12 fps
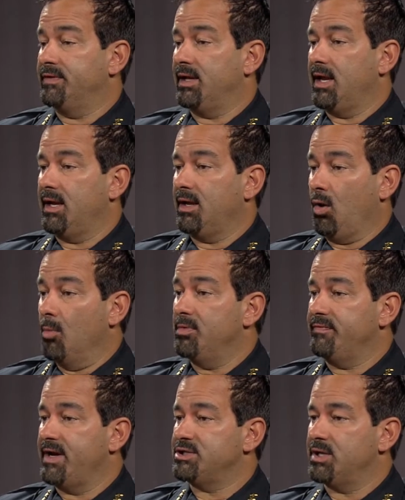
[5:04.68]
in a home
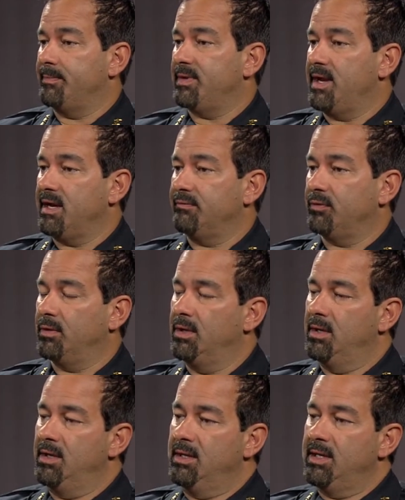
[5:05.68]
invasion up in Haverhill.
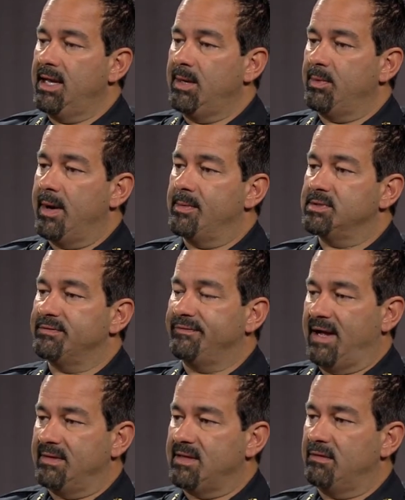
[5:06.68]
Mm-hmm. And we were able to
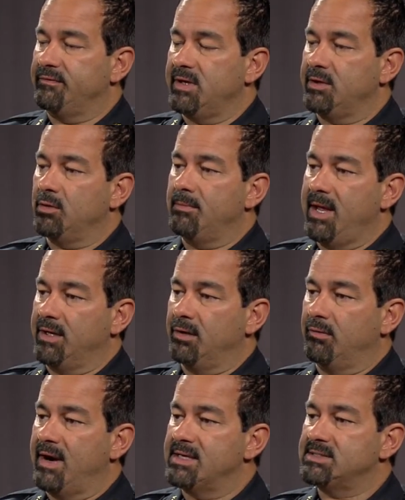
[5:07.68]
find that vehicle and make an
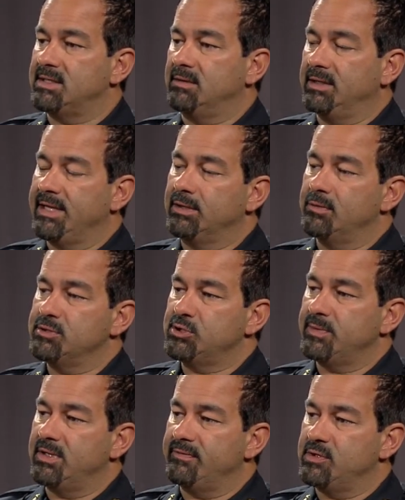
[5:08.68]
arrest and link those
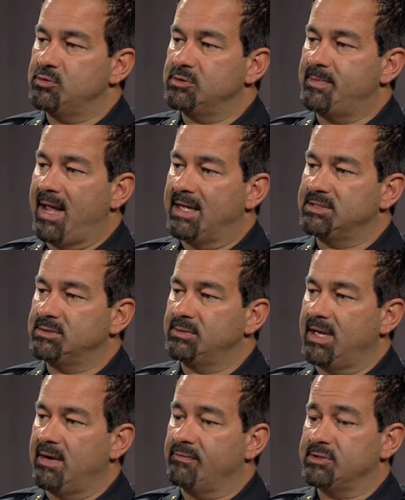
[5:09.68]
2 individuals back to
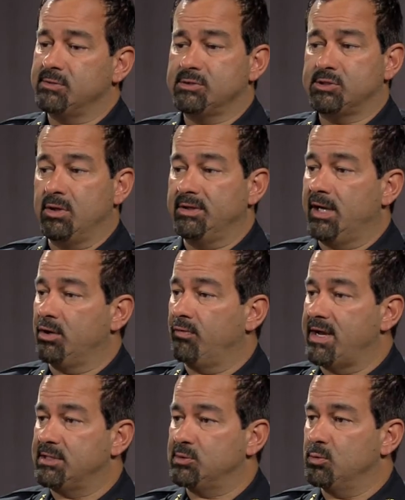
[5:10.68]
Haverhill. So certainly a
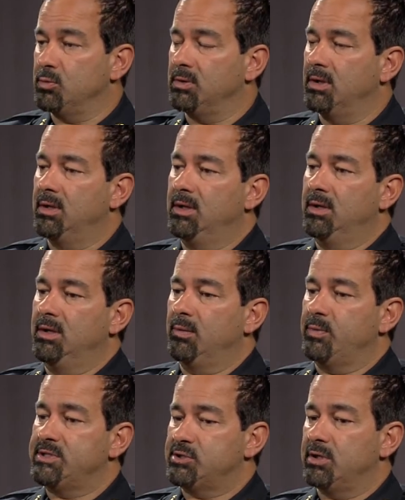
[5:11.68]
great tool.
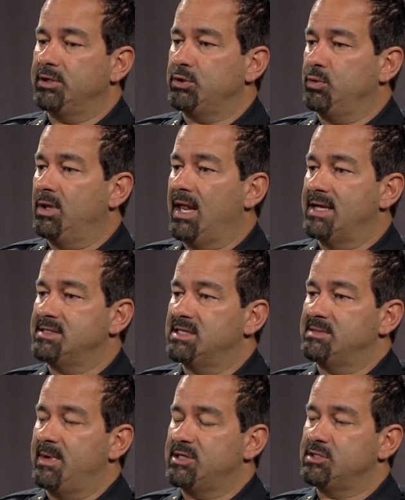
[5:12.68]
We certainly utilize it
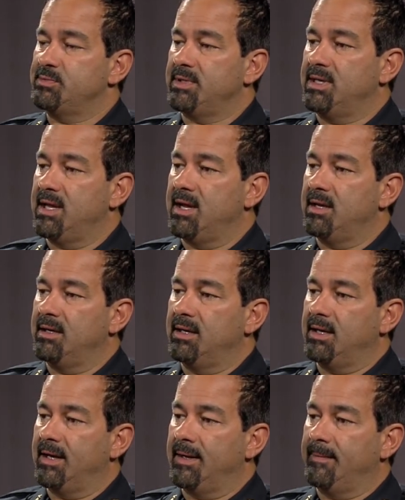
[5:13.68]
as much as we can
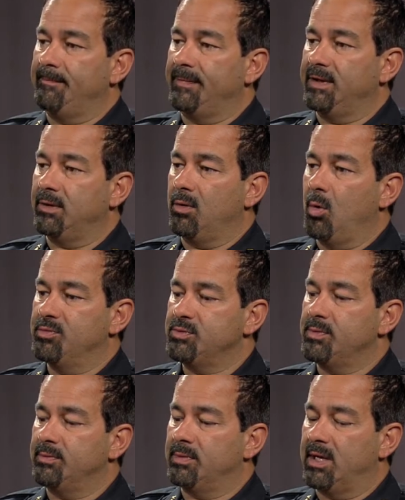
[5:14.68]
and hope
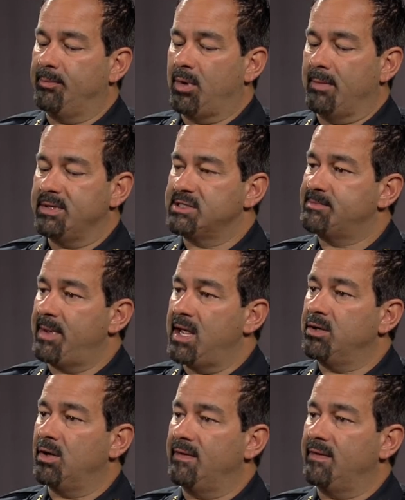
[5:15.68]
to probably expand on